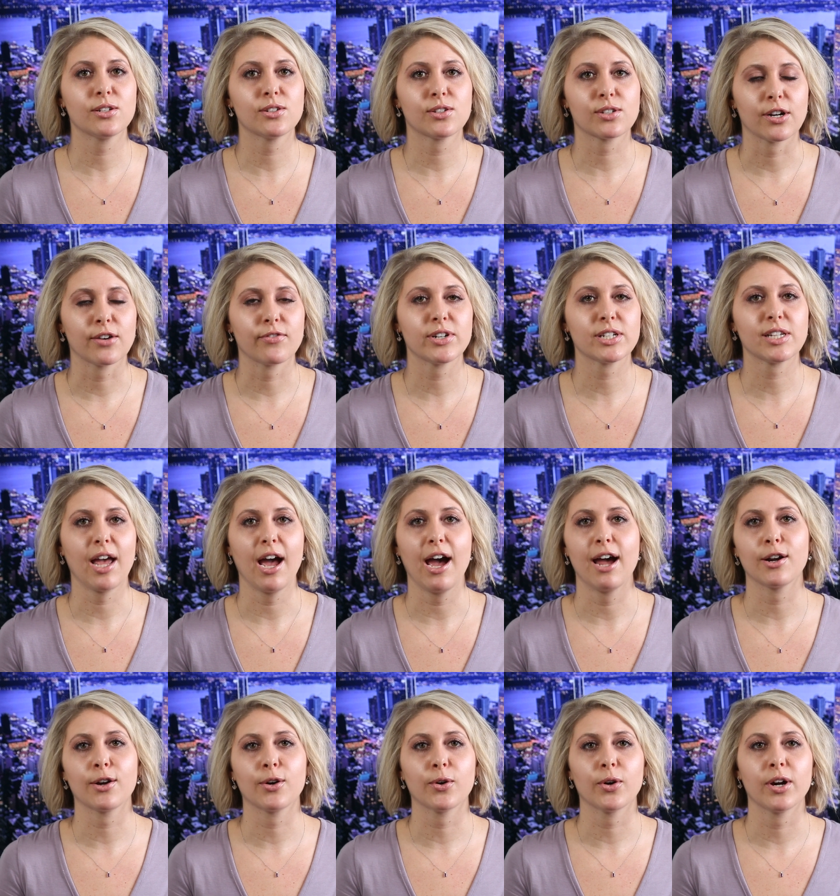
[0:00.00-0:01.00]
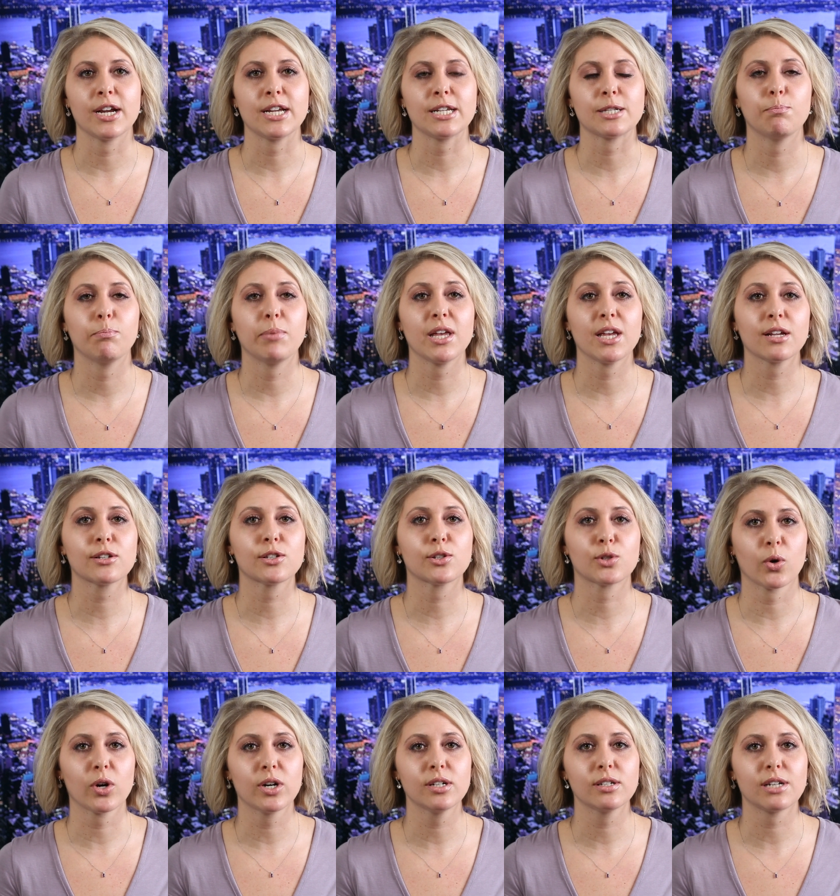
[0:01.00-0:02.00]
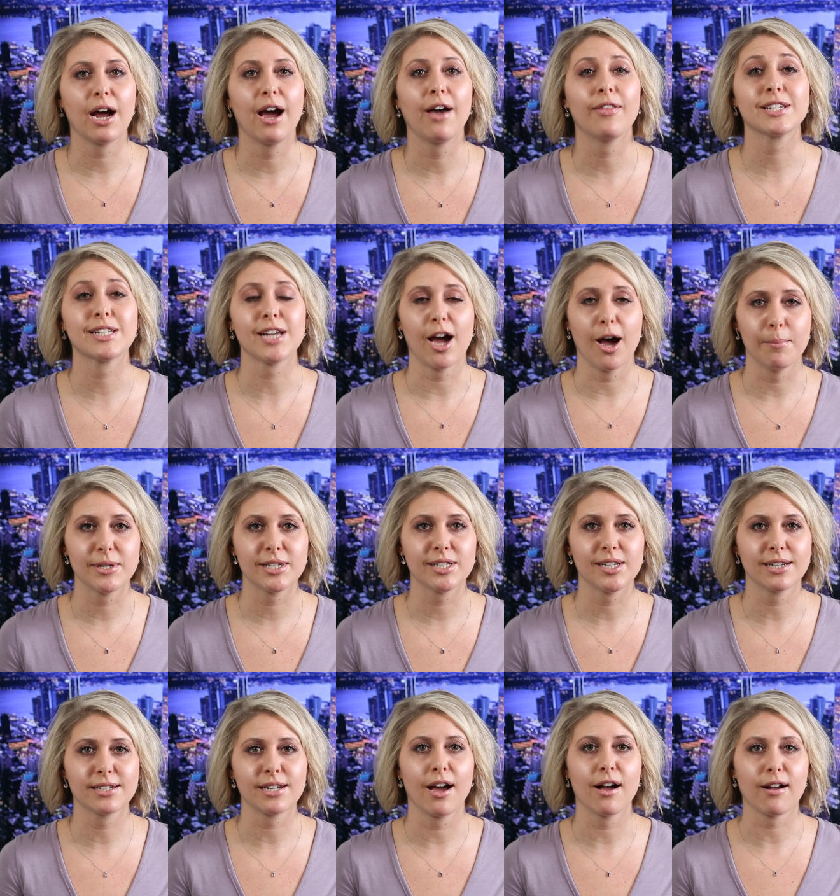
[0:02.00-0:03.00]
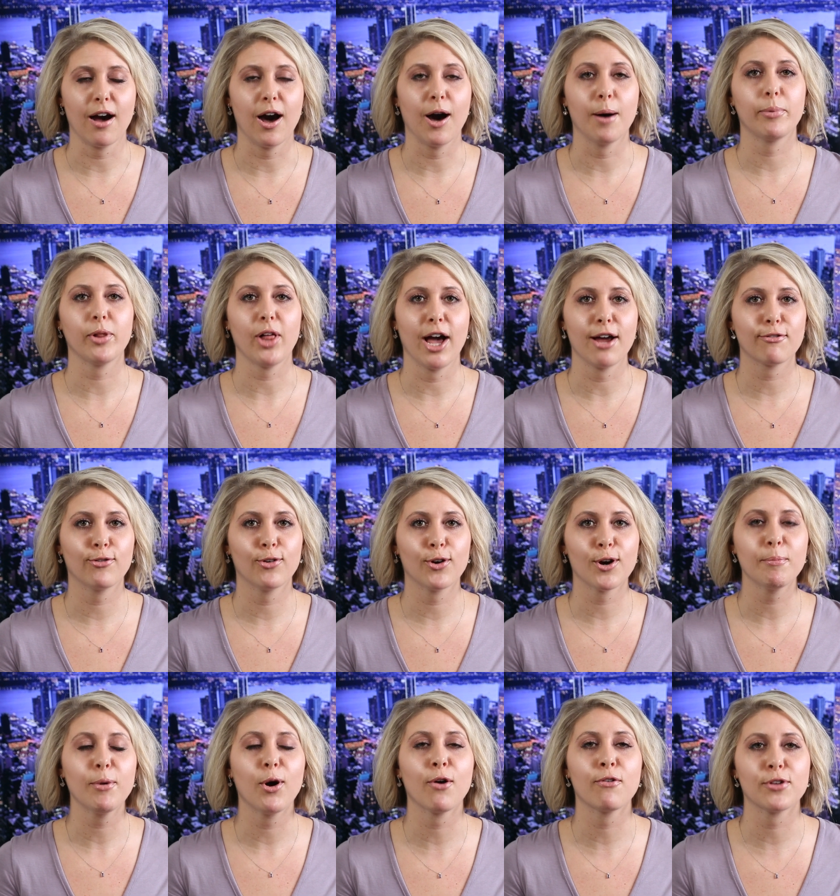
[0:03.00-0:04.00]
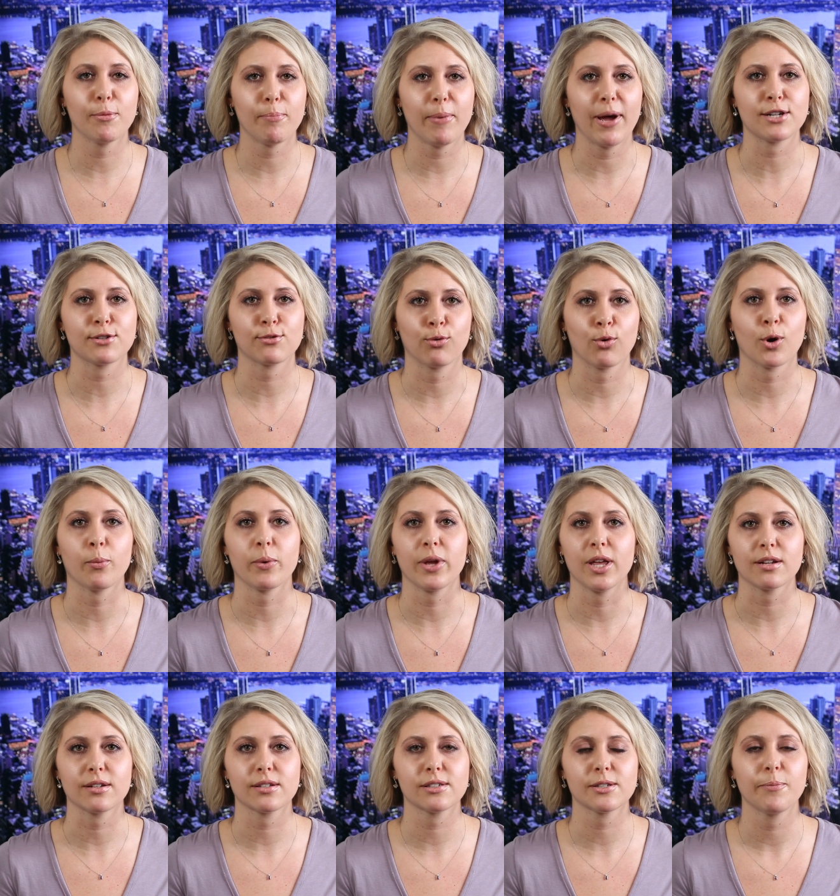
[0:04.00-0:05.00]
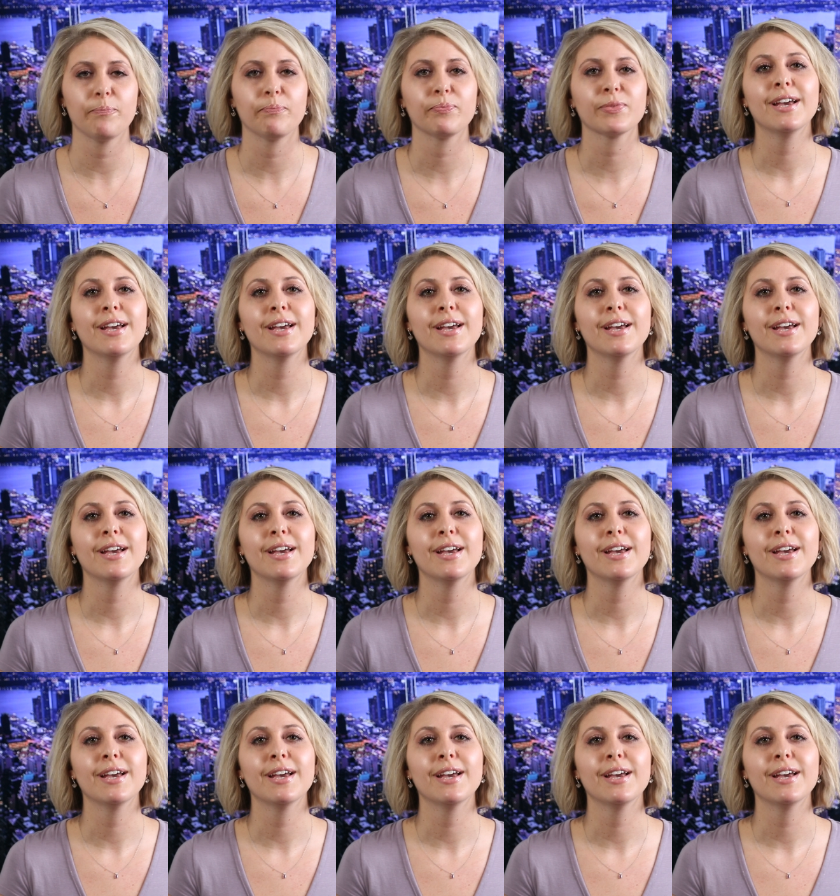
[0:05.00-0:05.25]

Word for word: and service categories being sourced on the thomasnet.com platform over the past four weeks.